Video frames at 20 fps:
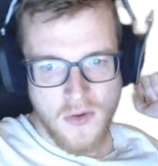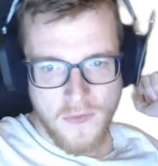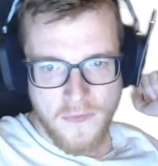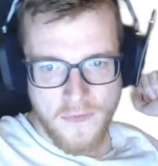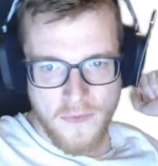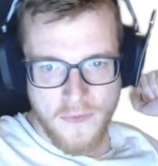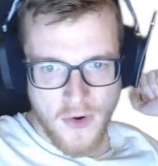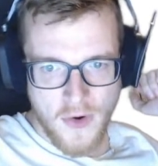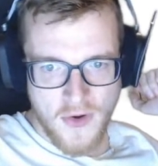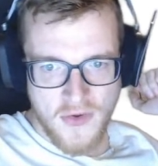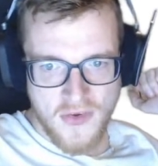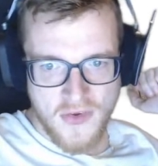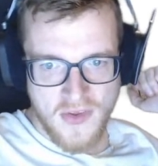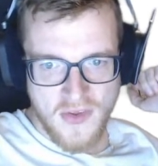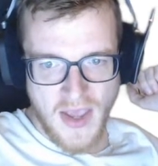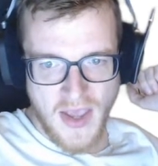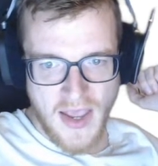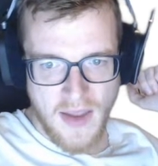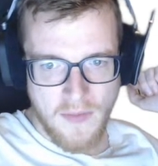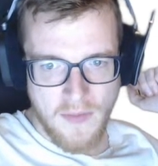first
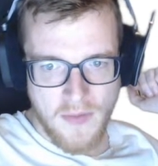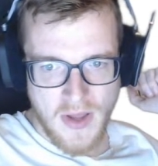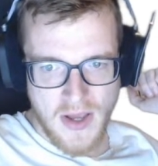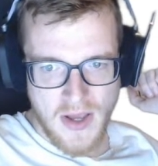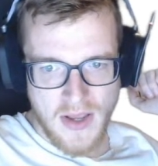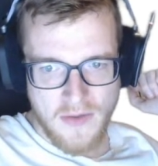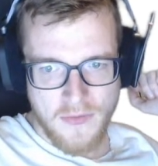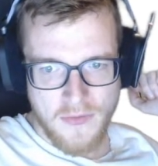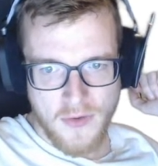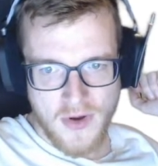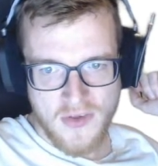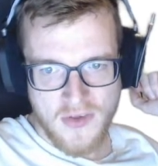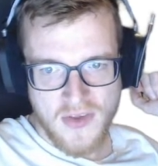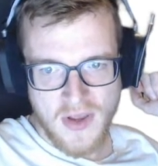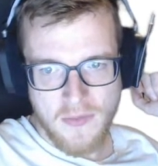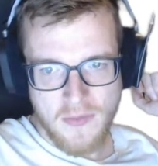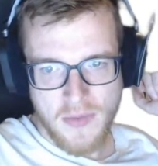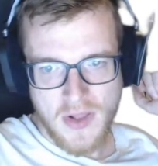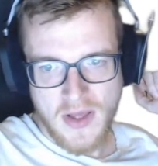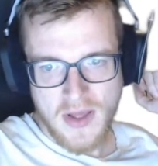game. Like, for
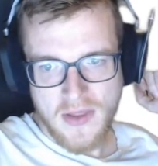example, I